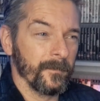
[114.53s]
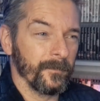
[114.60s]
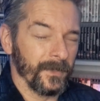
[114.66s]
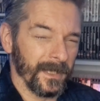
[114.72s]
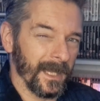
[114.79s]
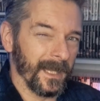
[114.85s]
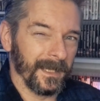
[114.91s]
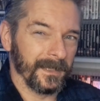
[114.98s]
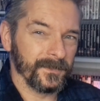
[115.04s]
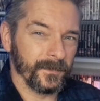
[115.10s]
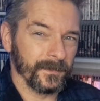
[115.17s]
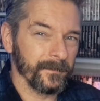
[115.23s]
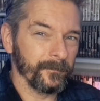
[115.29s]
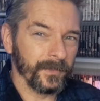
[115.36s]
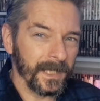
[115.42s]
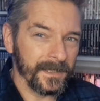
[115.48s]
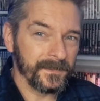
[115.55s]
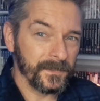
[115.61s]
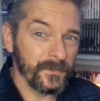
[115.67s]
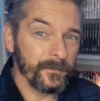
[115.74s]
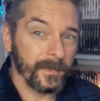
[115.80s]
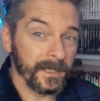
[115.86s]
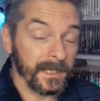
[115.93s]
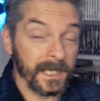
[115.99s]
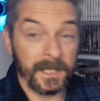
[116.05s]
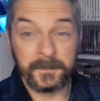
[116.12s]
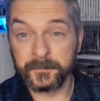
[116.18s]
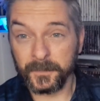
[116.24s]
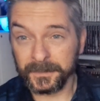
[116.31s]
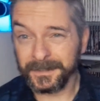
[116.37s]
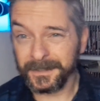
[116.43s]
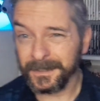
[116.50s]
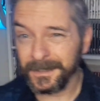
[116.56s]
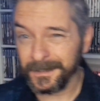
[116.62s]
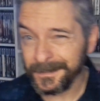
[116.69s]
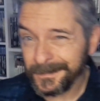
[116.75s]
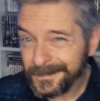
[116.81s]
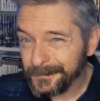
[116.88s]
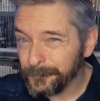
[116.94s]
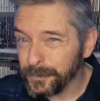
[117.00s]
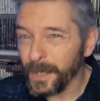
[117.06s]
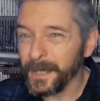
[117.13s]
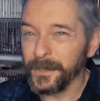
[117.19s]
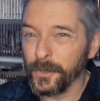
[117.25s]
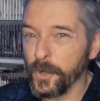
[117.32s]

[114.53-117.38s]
But yeah, so I didn't play too many games, but I did play a